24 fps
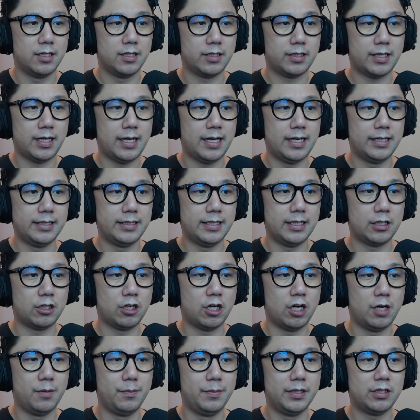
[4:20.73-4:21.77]
Okay, then
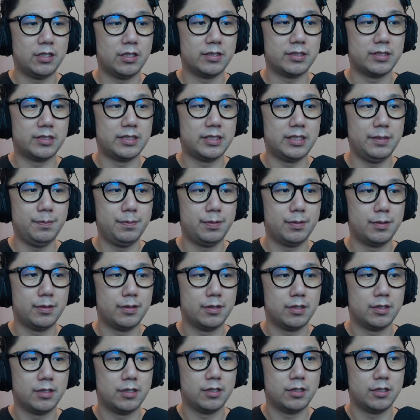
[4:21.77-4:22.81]
common dot zip.
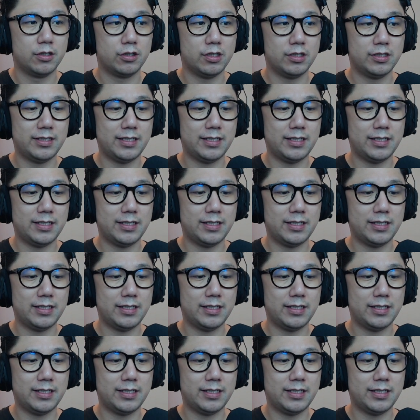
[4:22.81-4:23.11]
Just